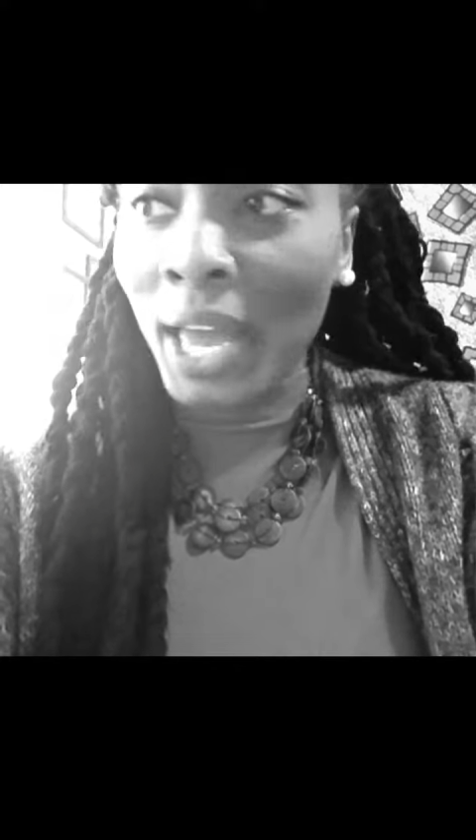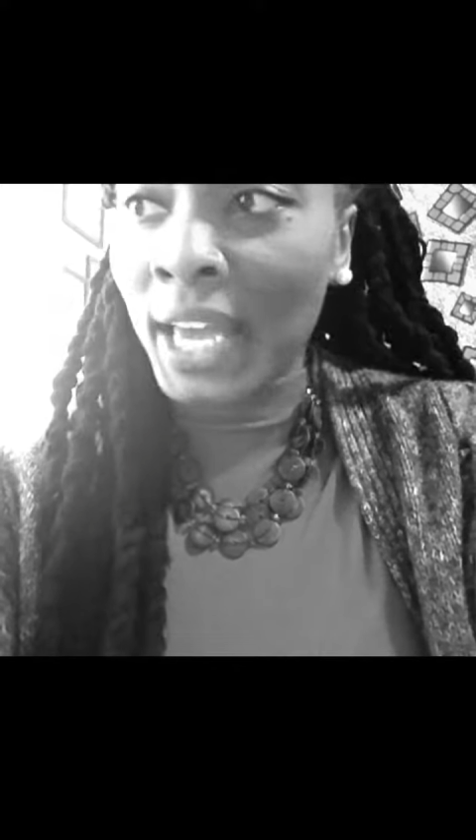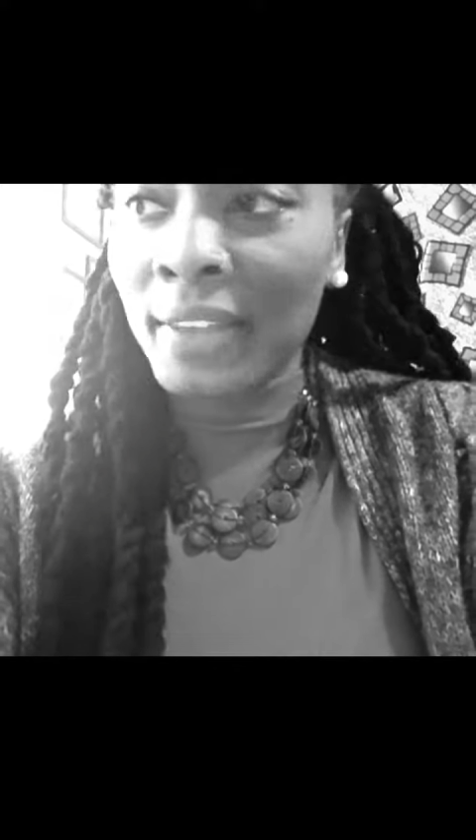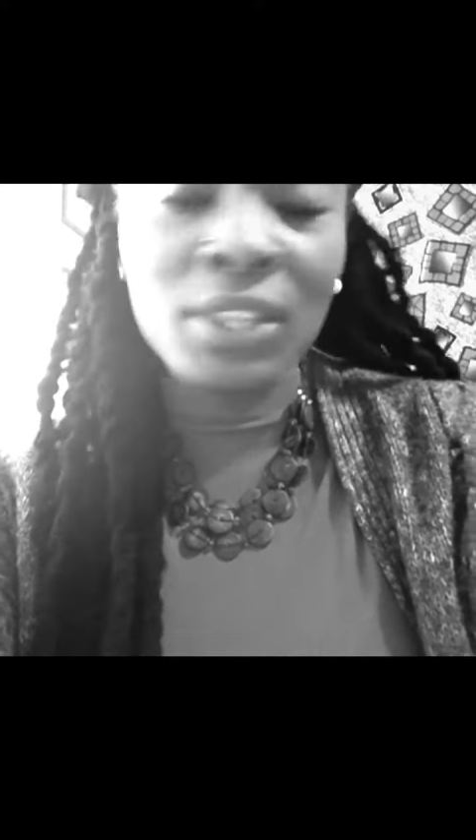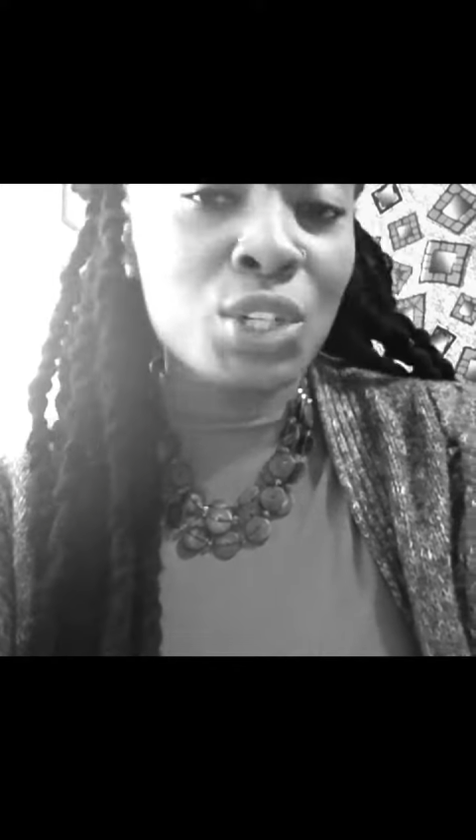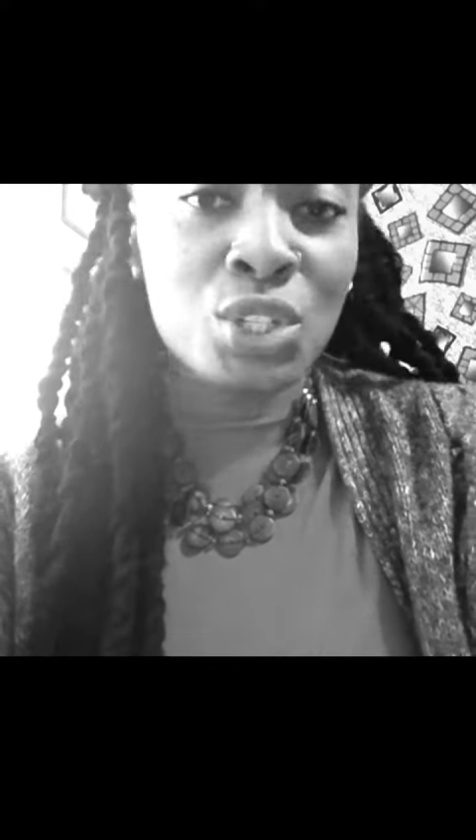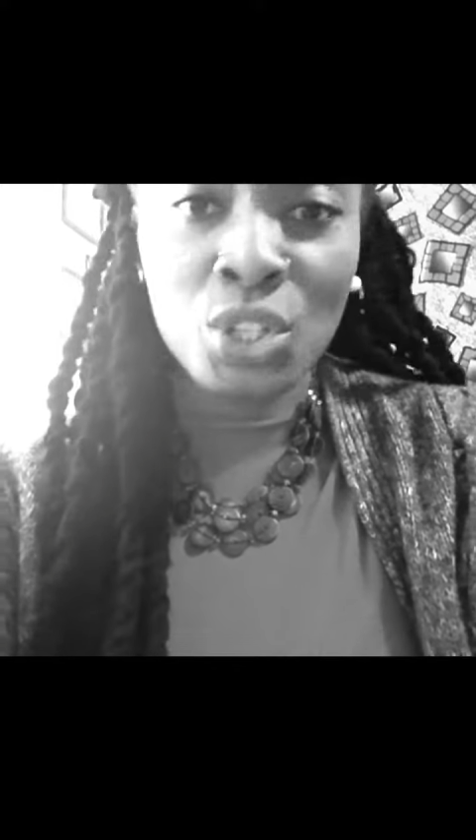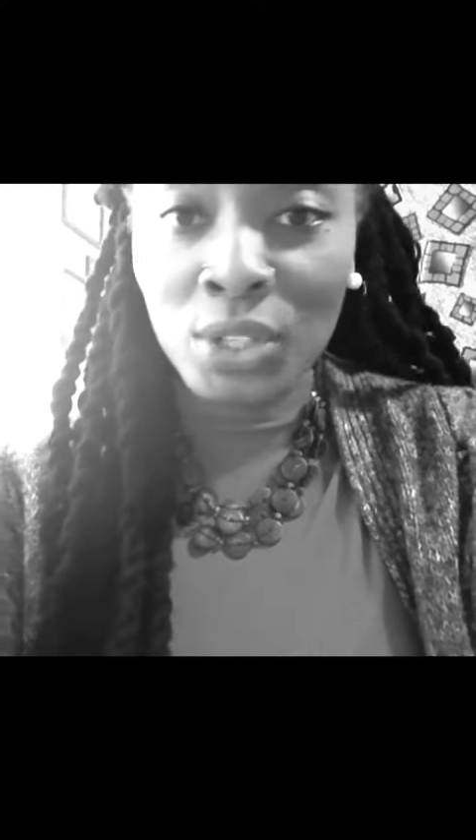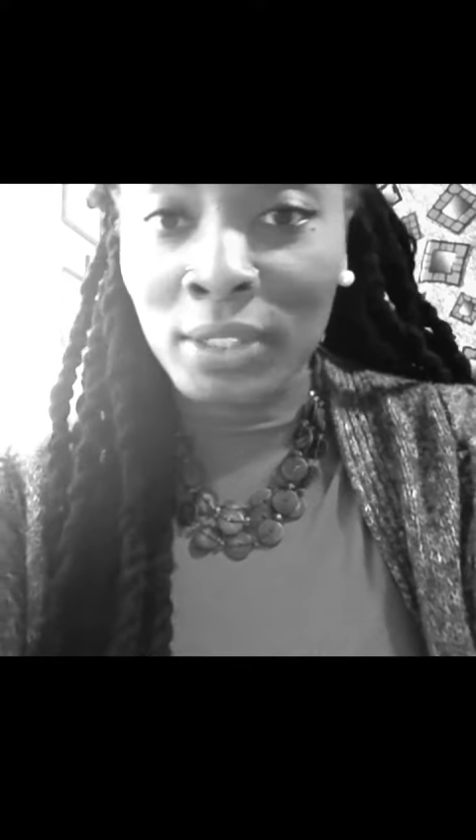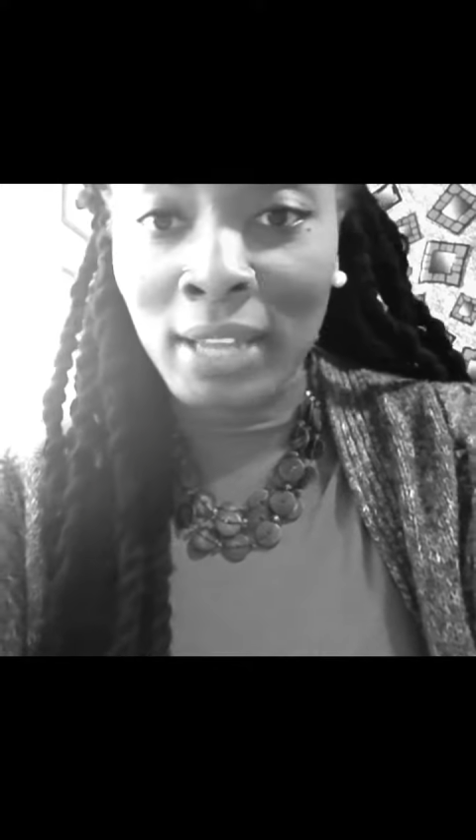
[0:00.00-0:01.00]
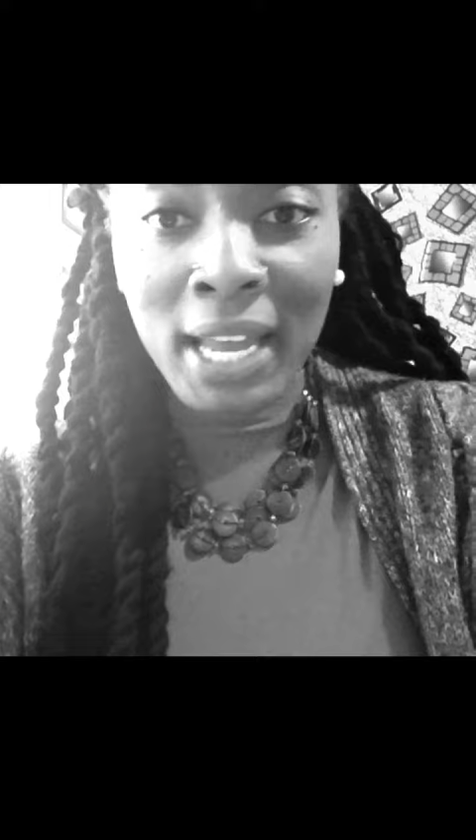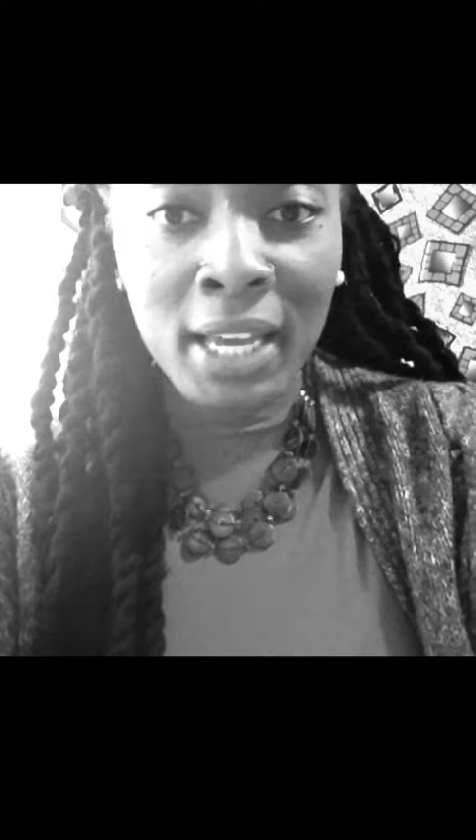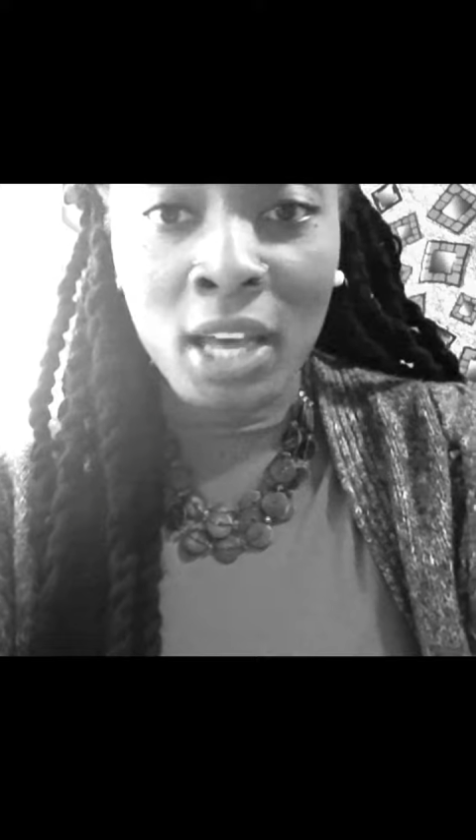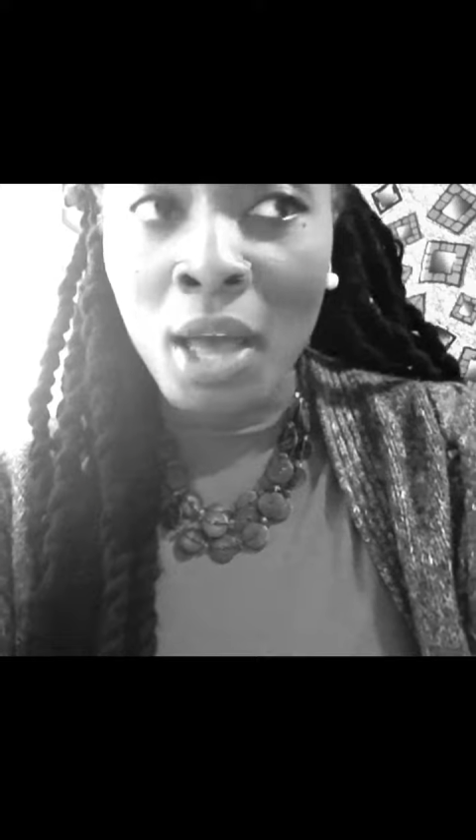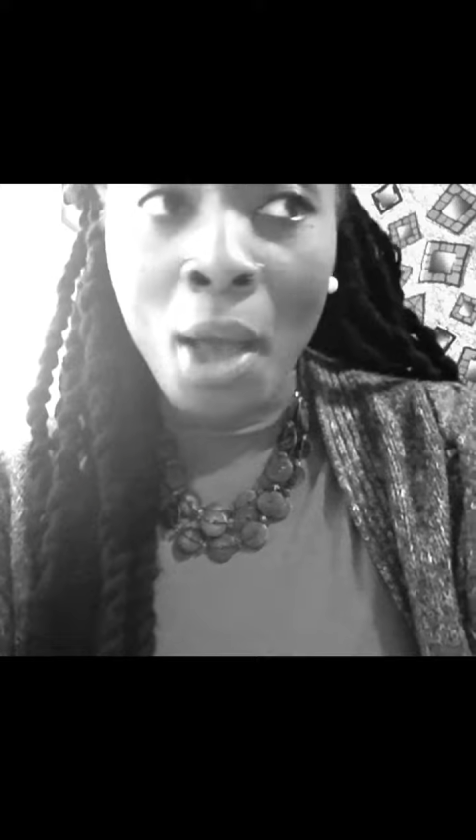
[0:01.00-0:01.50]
and there's certain like